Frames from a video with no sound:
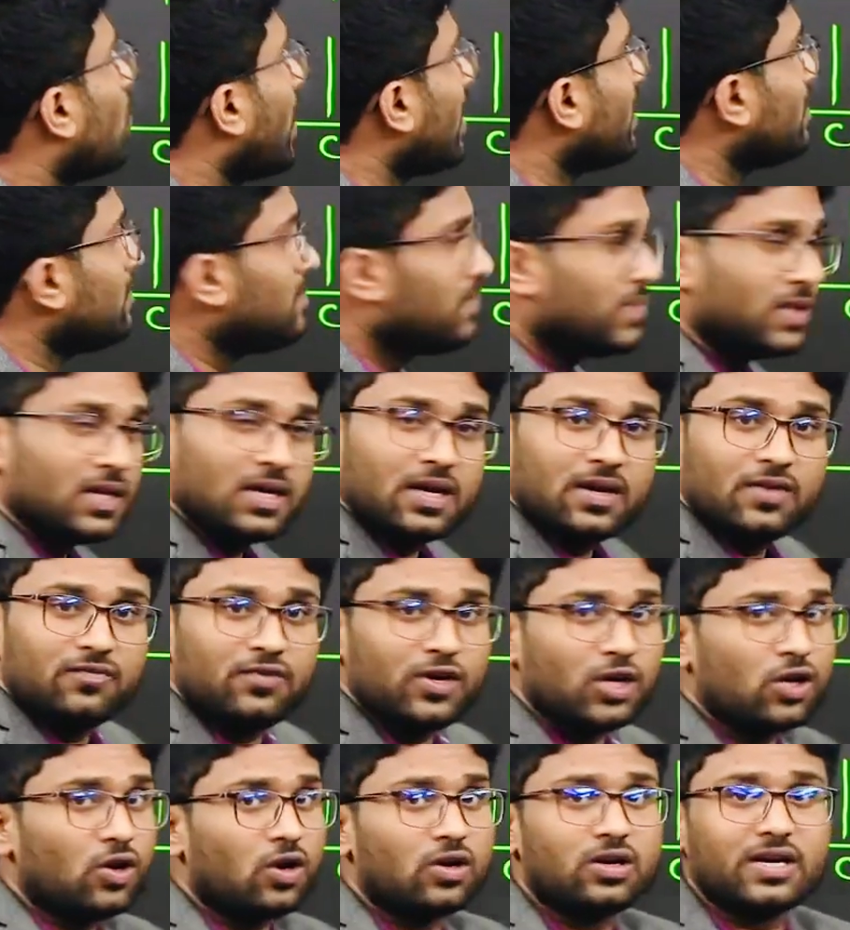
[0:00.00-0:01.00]
one?
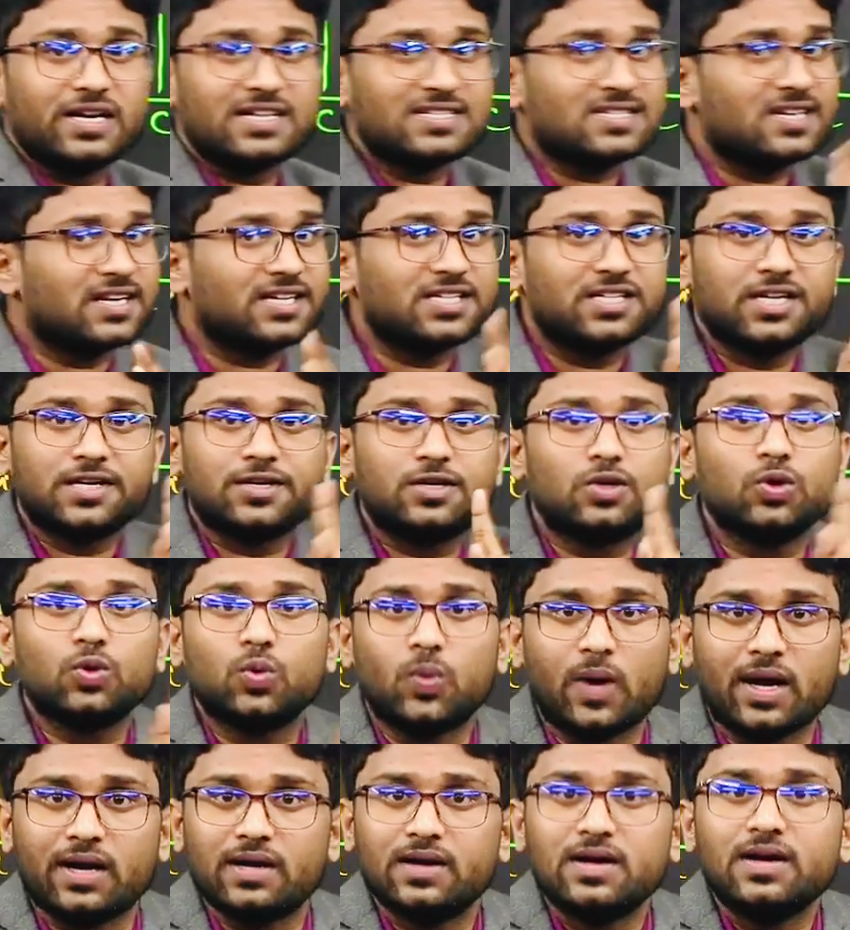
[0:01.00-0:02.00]
We are not restricted to
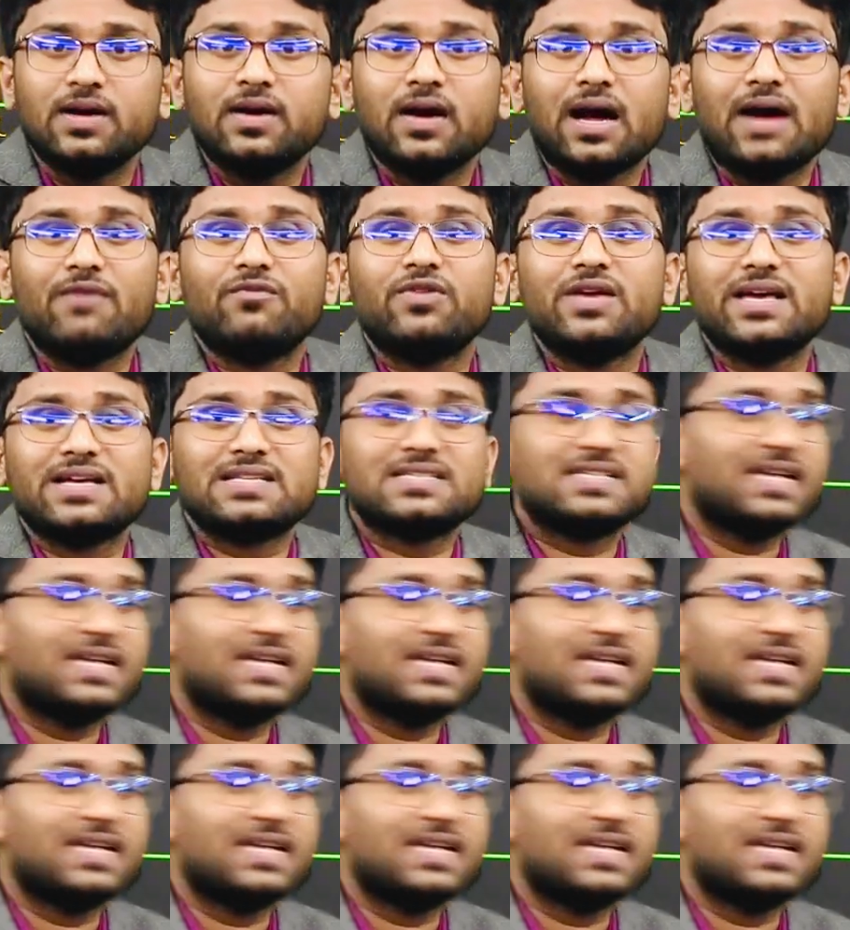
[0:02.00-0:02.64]
one, we are